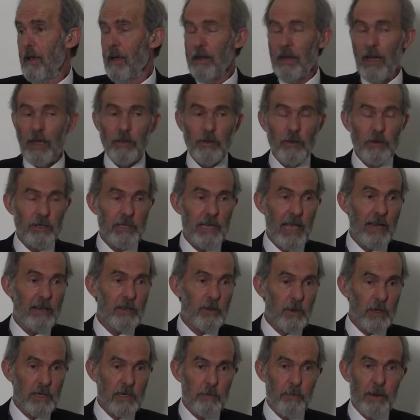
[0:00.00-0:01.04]
And I use that
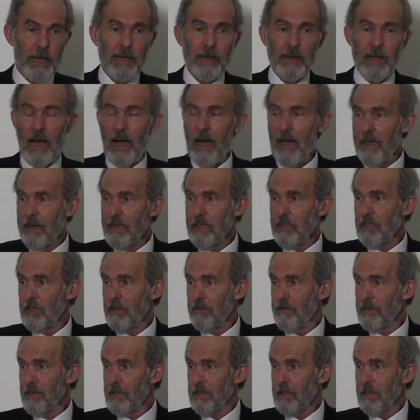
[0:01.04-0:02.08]
to explain high
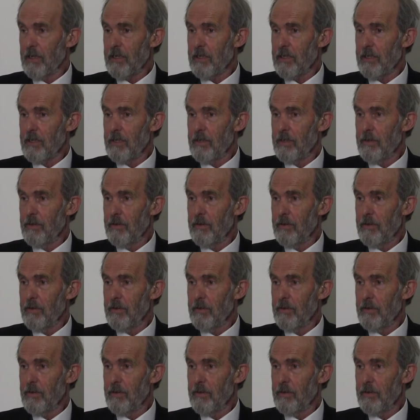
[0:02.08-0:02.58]
energy physics.